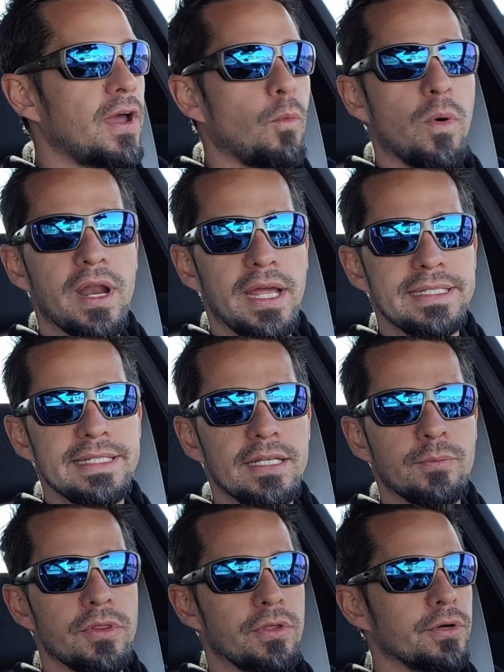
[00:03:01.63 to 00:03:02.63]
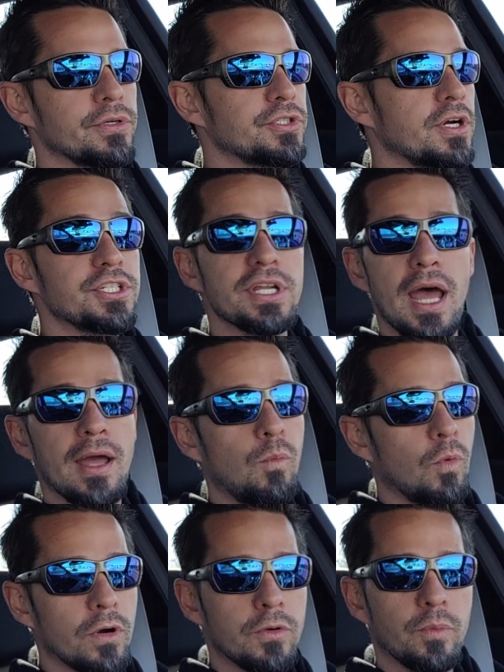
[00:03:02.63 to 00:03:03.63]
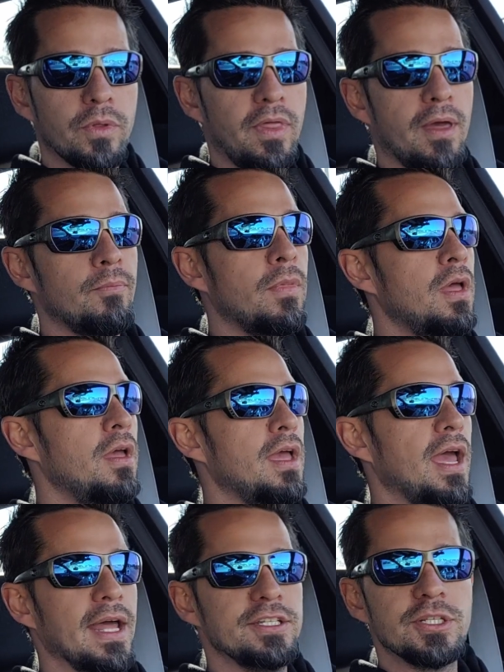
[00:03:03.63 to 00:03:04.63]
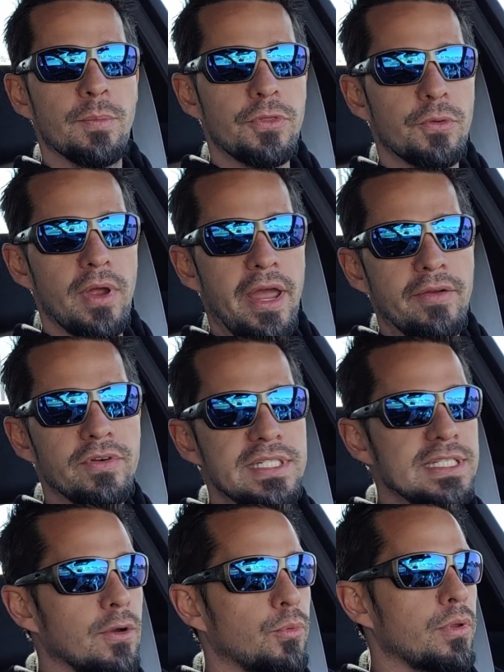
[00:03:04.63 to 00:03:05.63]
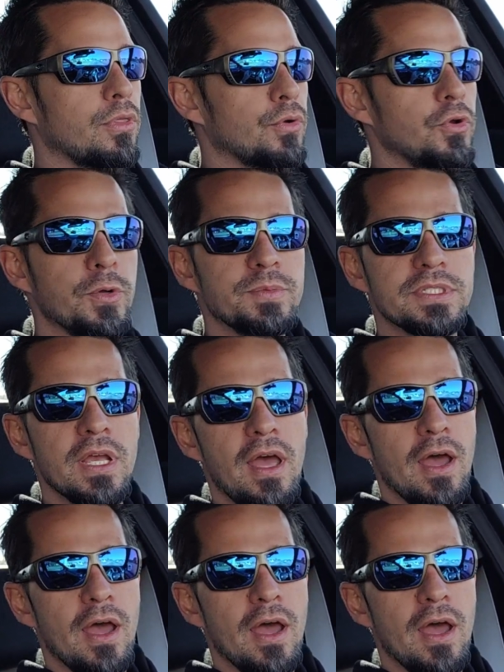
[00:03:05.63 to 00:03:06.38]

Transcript: what I did with Eurocharge, I worked with them. I jumped through every single one of their hoops.